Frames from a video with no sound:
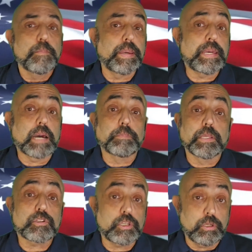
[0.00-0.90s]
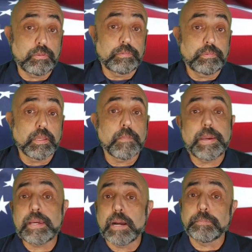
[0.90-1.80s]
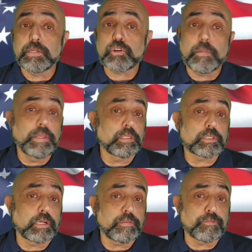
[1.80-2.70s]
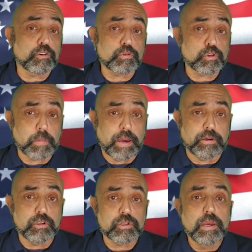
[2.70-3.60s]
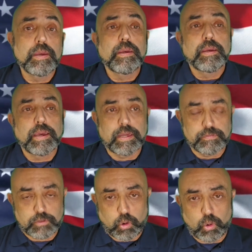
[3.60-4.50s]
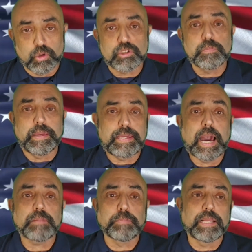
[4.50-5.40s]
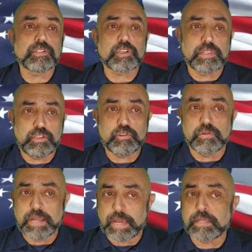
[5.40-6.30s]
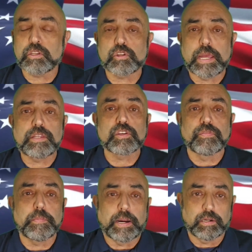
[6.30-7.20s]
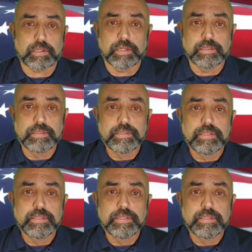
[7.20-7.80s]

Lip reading: May God bless you, may God bless our military and first responders, and of course, may God bless these United States of America.